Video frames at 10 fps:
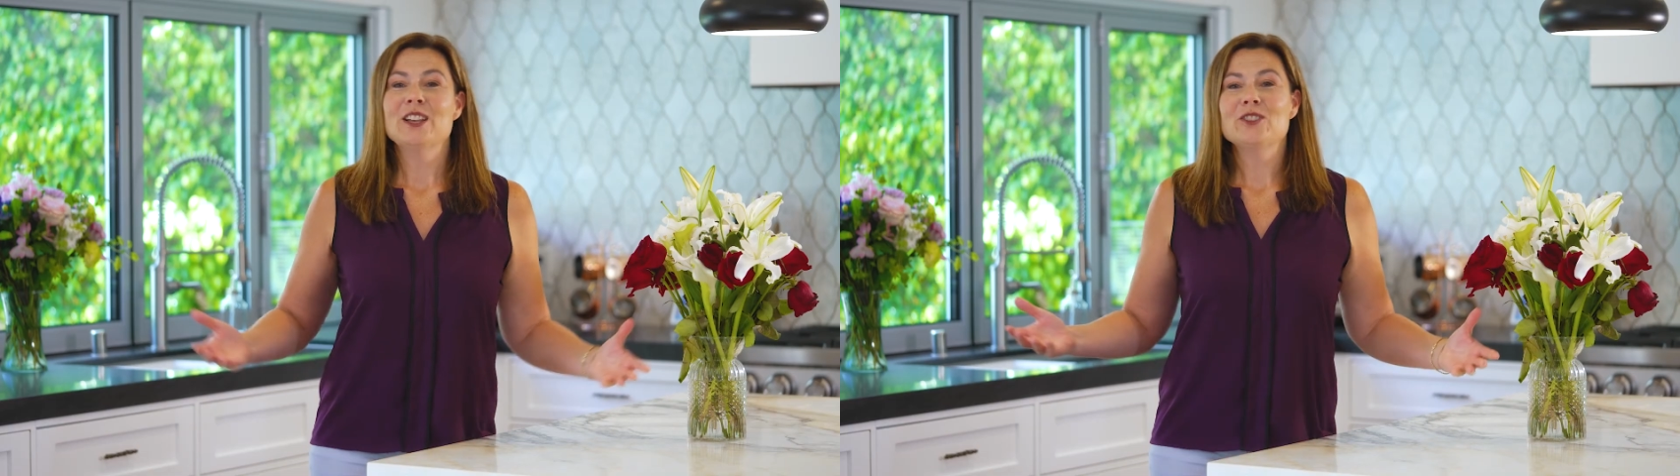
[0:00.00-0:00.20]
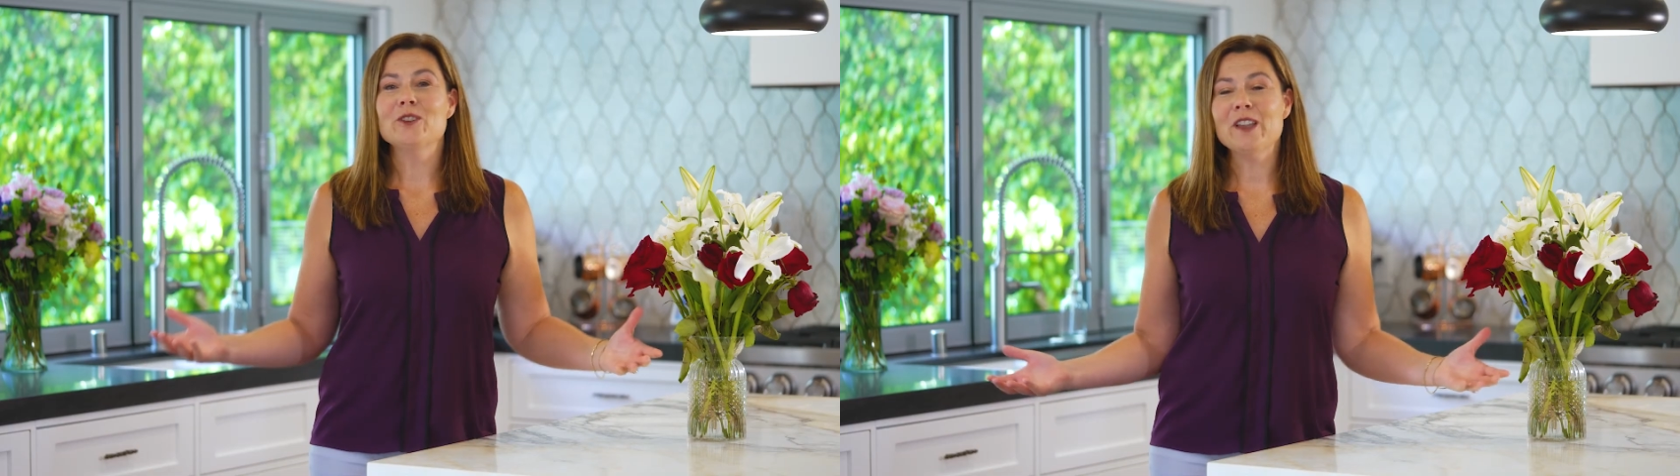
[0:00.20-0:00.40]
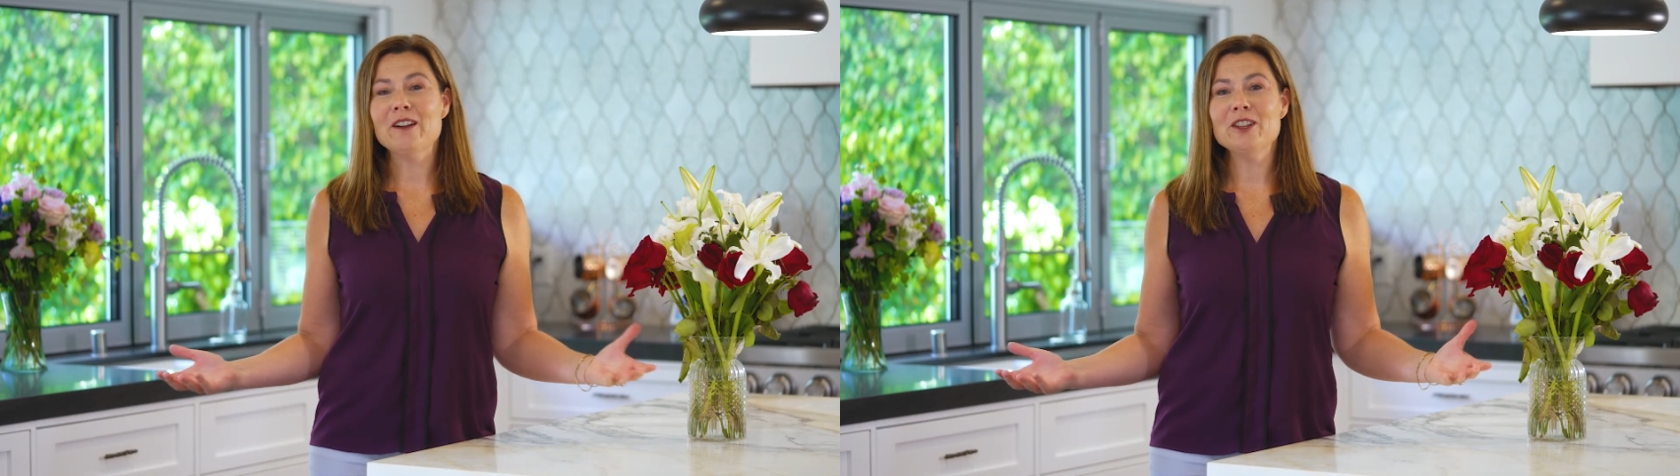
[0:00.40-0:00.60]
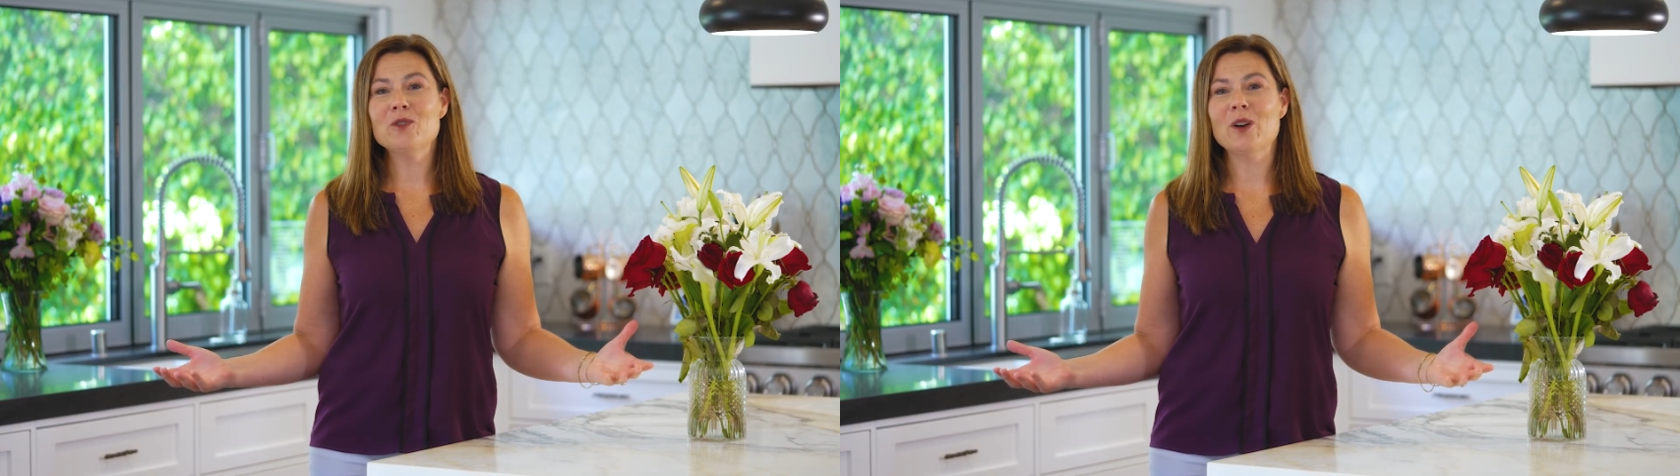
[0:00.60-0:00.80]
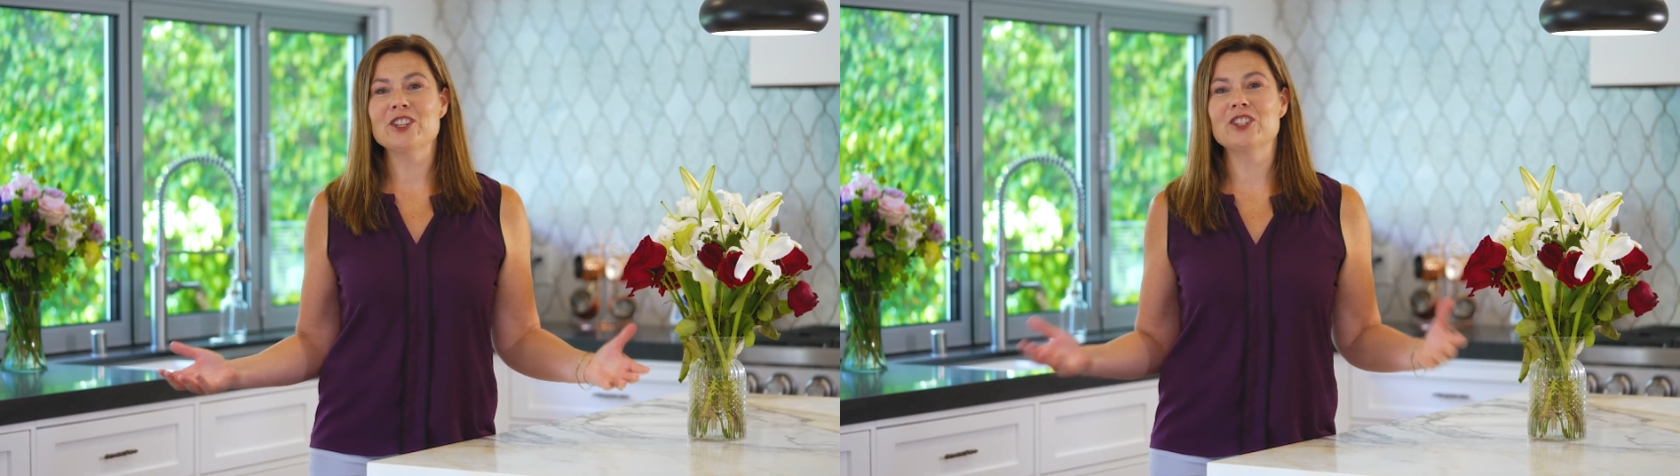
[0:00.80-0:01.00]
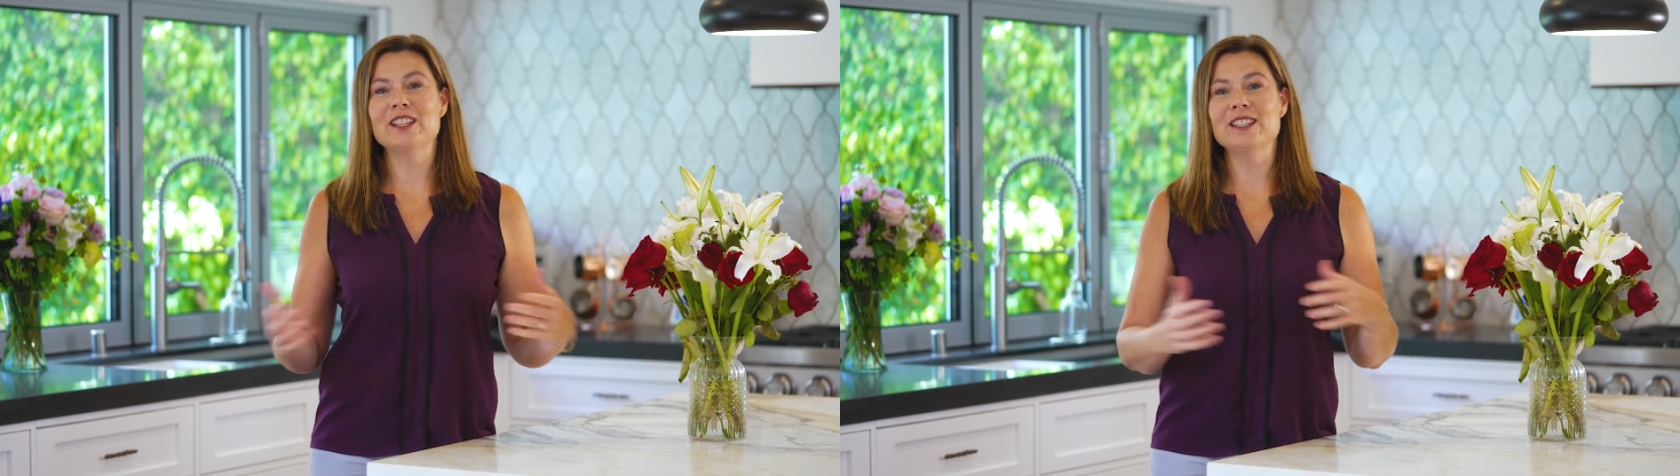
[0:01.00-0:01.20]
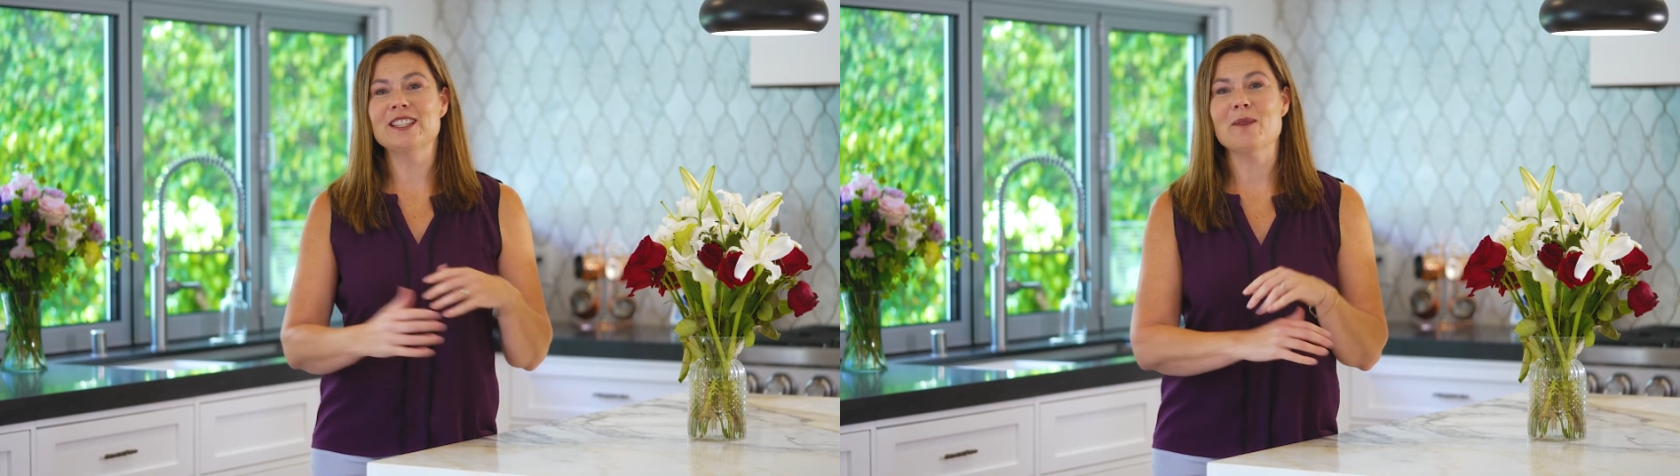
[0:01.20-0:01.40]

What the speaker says: So if you have any questions